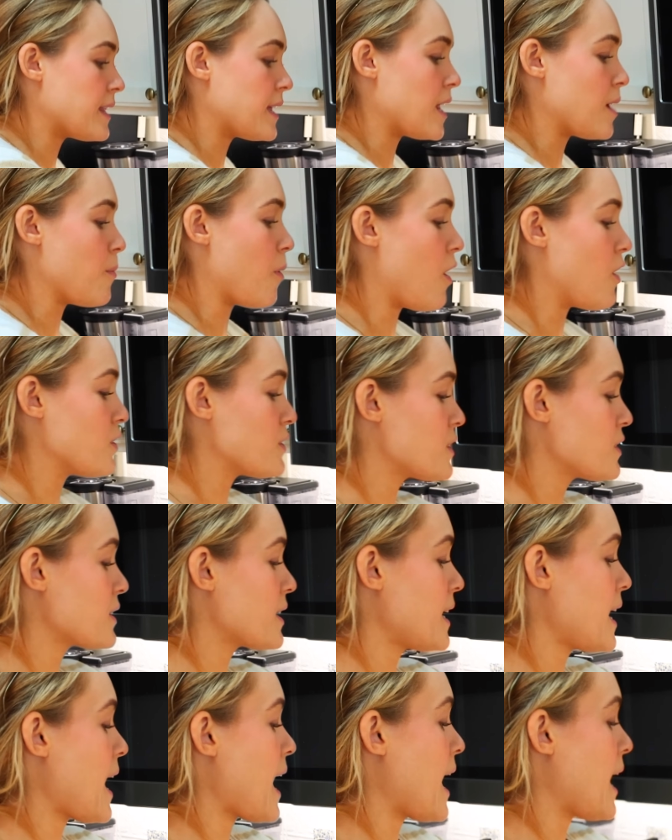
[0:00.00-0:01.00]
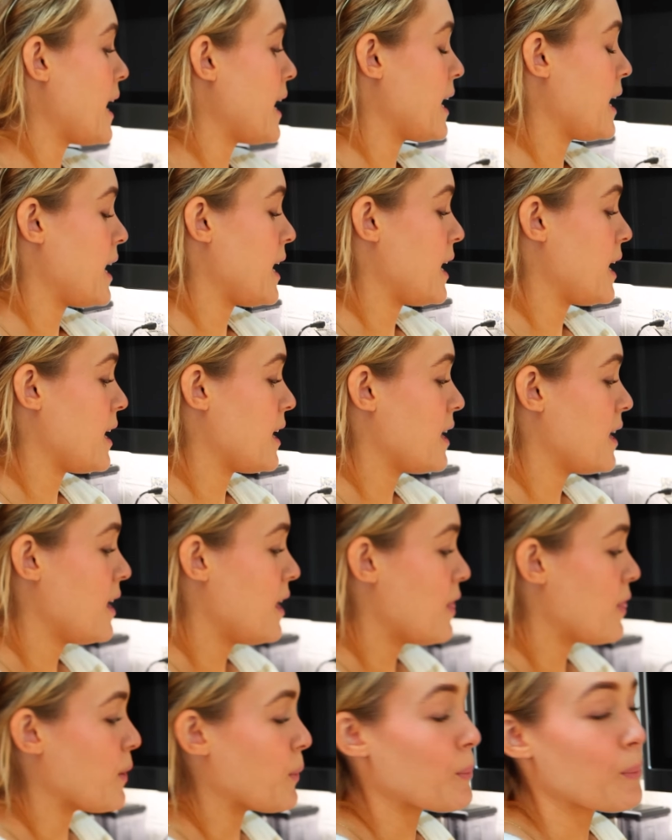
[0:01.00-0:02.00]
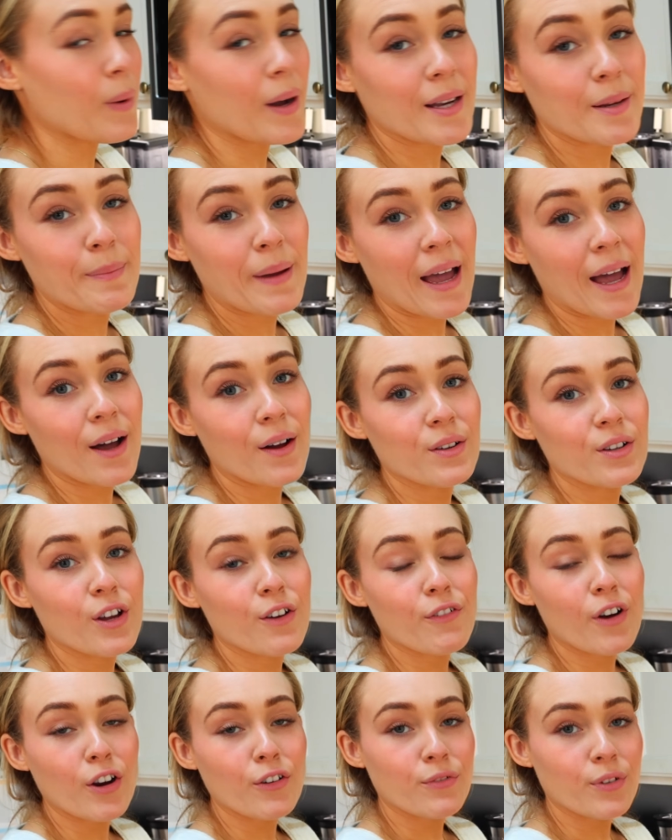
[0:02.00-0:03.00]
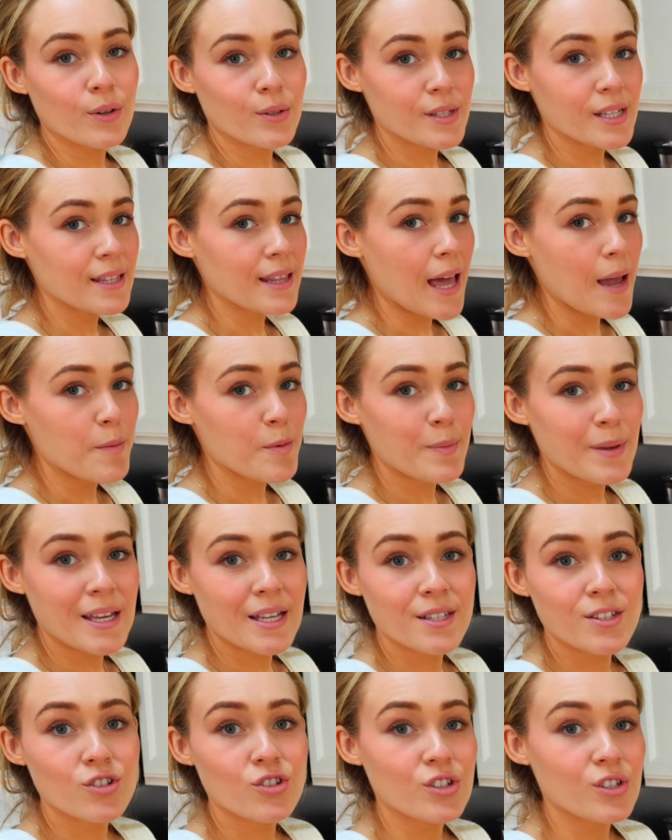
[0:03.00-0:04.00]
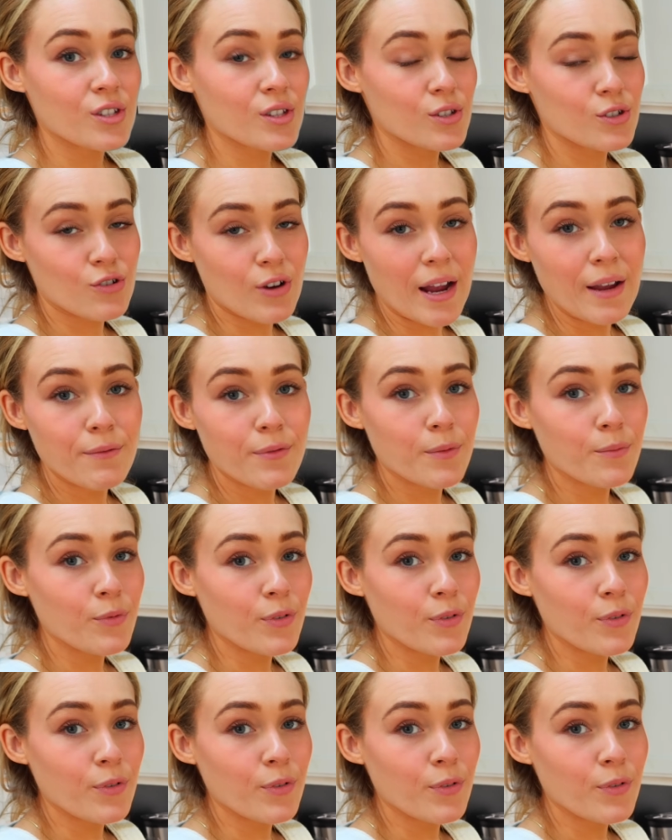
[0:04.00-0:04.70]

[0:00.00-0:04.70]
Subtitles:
then I'm also gonna add in the 1 pound of our frozen lima beans, just straight from